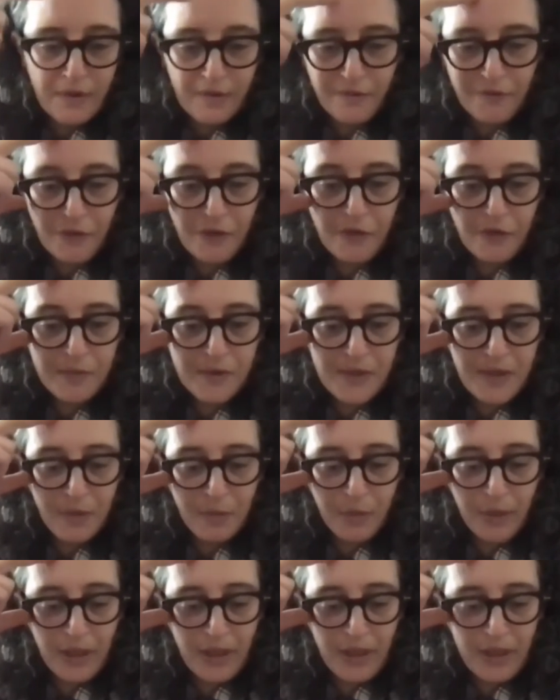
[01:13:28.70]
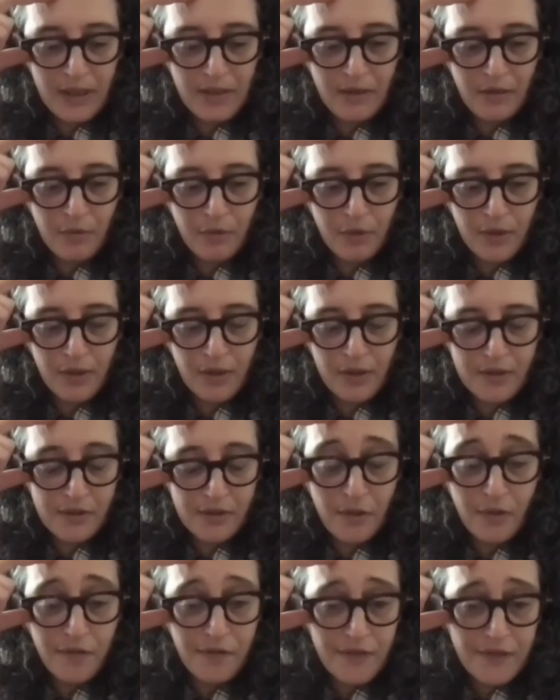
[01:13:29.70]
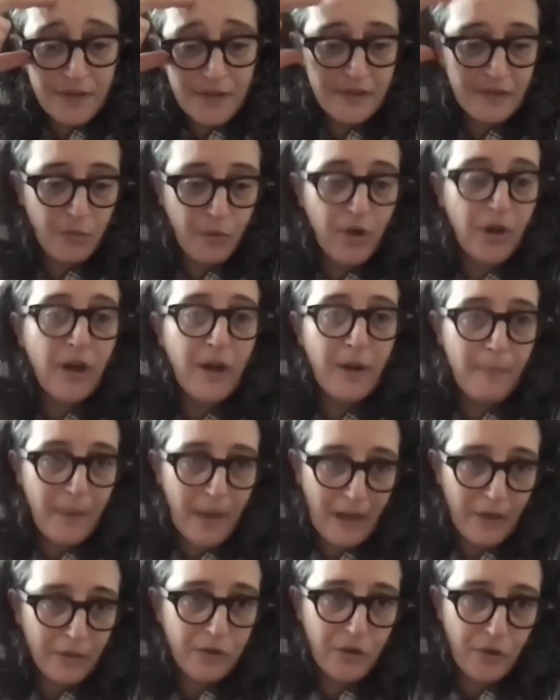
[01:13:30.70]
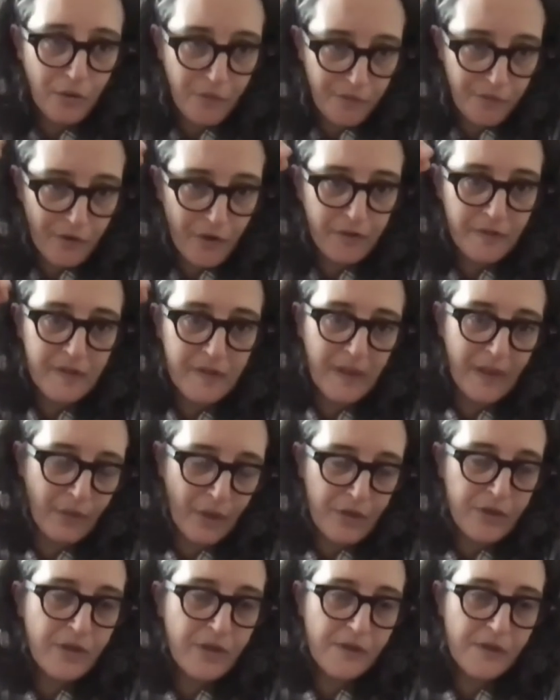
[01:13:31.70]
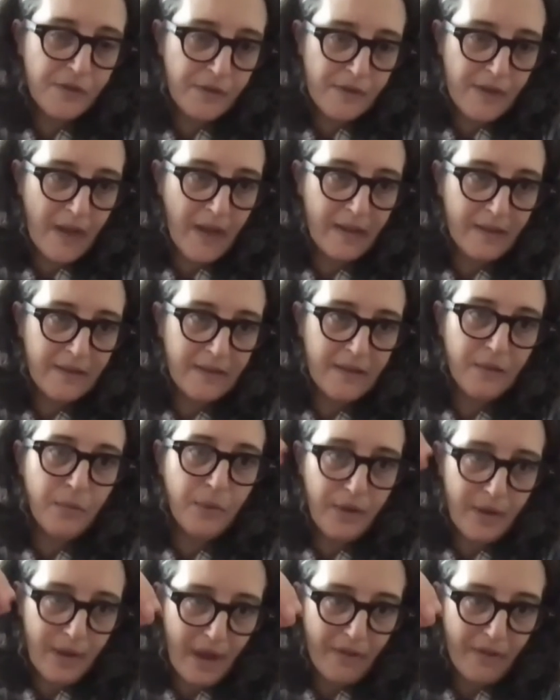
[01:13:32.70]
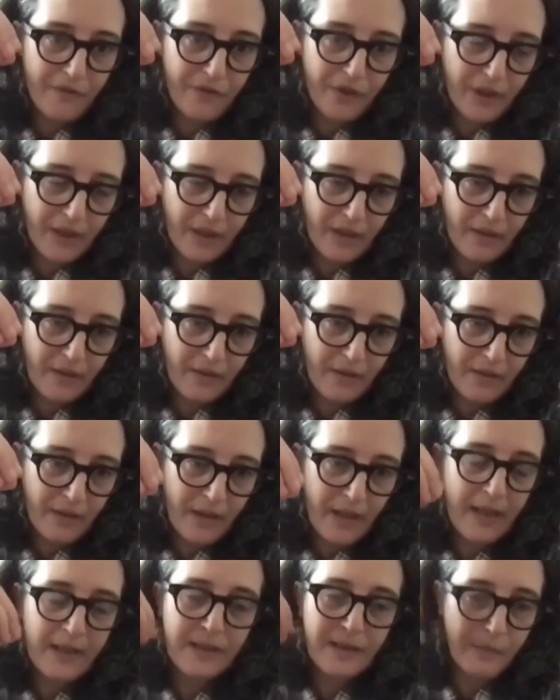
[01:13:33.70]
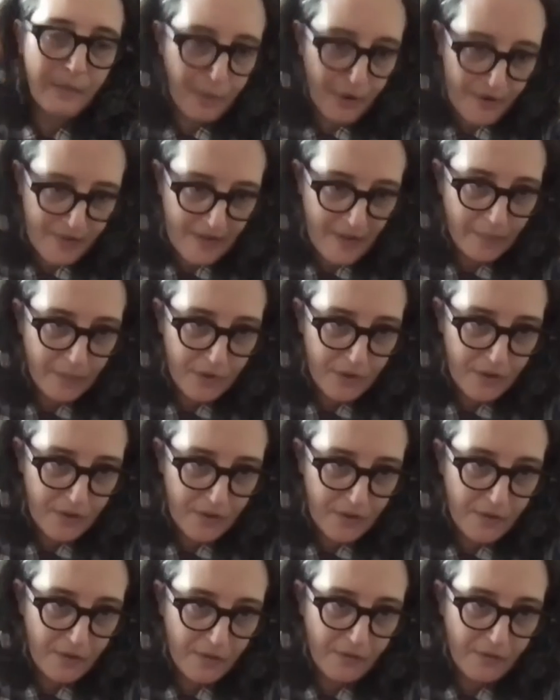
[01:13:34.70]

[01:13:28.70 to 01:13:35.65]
films that we were surfaced were about confronting Russian society with Africa and their perceptions of